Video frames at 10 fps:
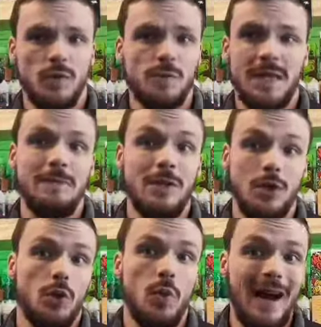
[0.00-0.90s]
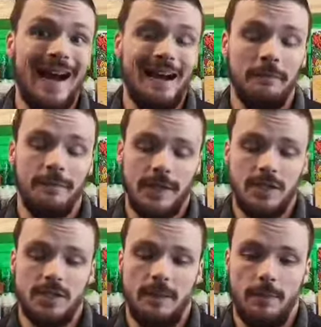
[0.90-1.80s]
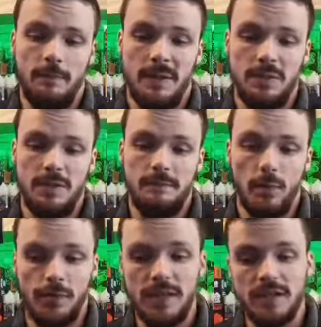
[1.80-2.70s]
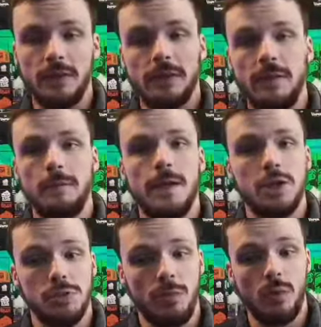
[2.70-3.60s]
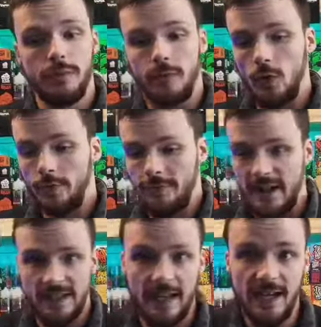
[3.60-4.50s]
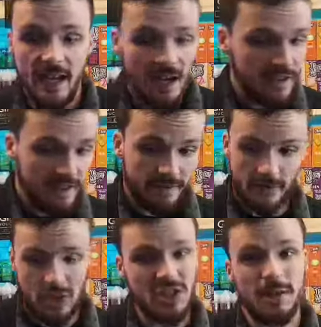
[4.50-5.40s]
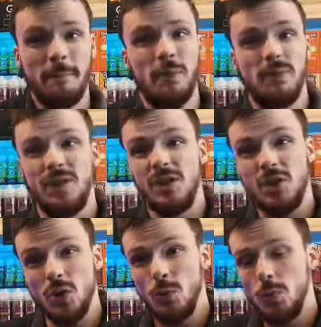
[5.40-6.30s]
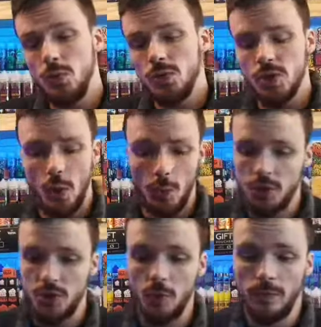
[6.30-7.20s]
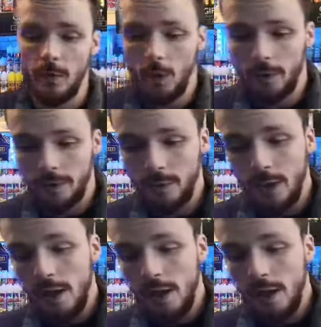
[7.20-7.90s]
Sometimes they do have that separate battery, but they still keep their small form factor. They're very simple to use, so on and so forth.